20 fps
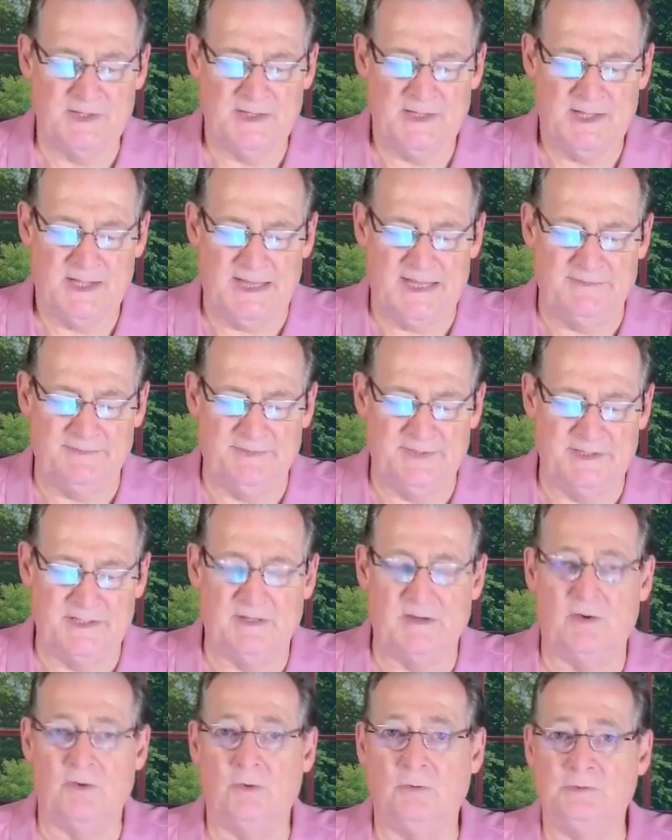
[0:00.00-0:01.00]
And then
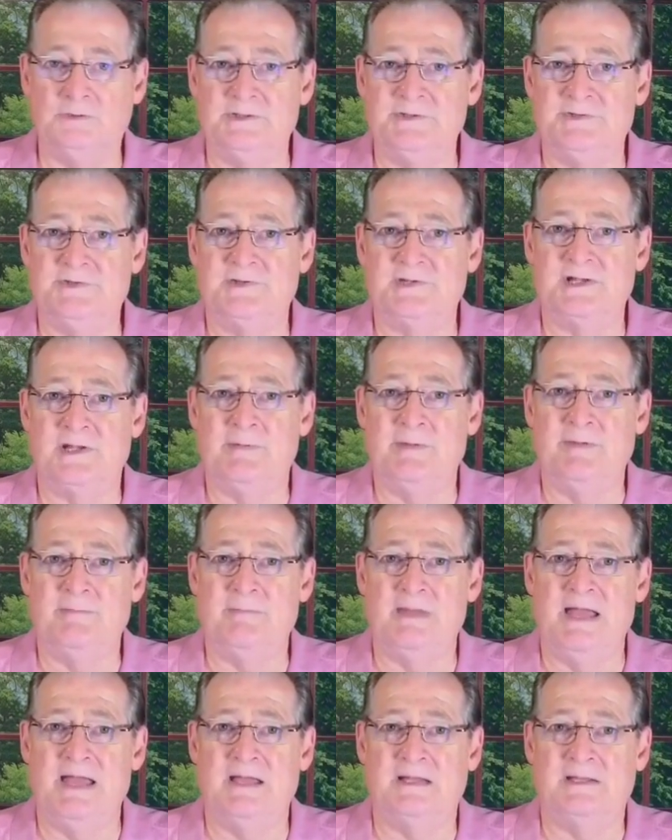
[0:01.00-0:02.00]
our oldest is coming
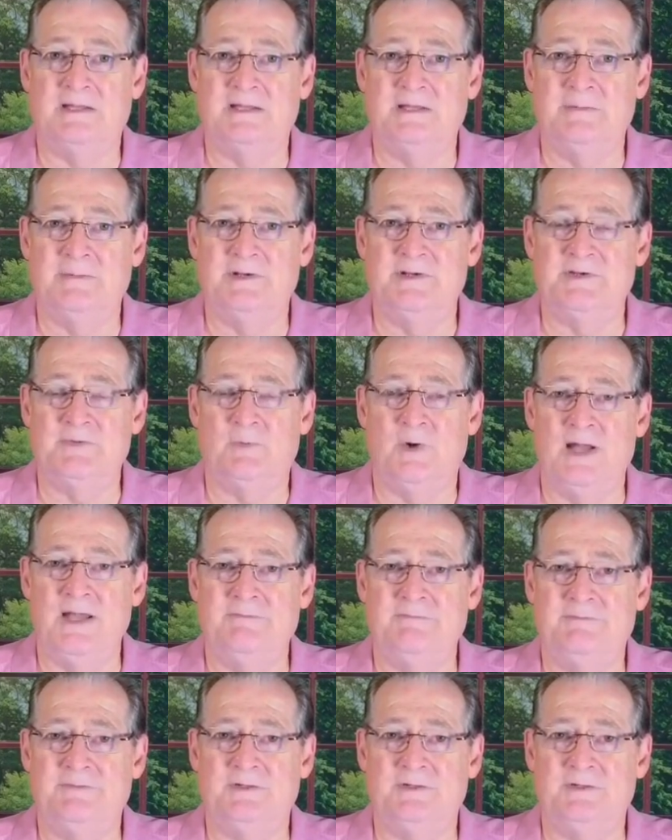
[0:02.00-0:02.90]
back, him and his wife.